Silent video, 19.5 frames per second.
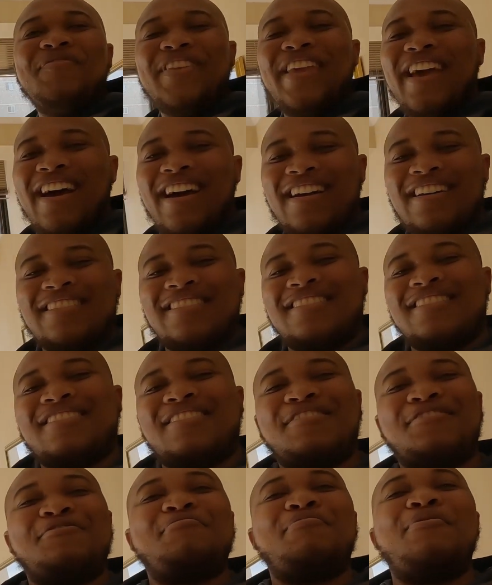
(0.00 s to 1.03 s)
It's
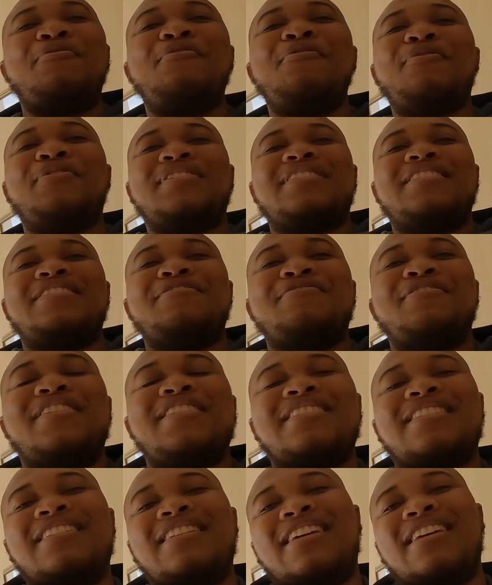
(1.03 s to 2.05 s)
just a super awkward
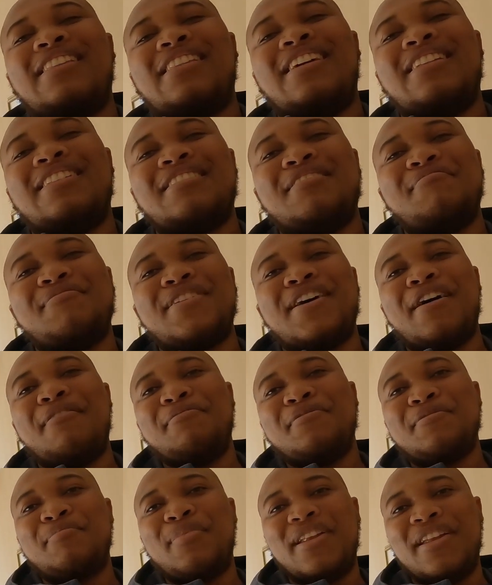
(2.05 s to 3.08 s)
situation like that
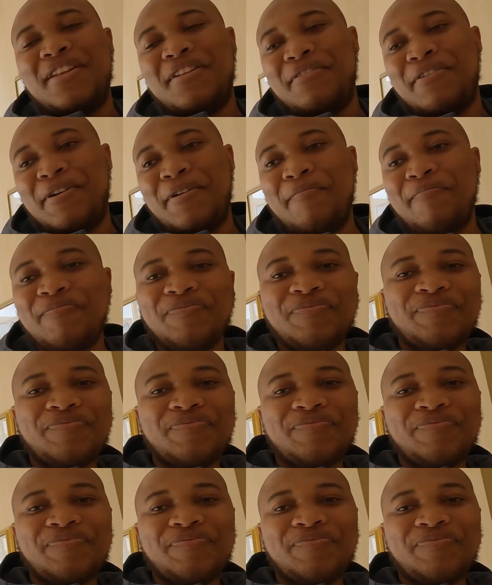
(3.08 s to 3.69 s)
sometimes. But anyway,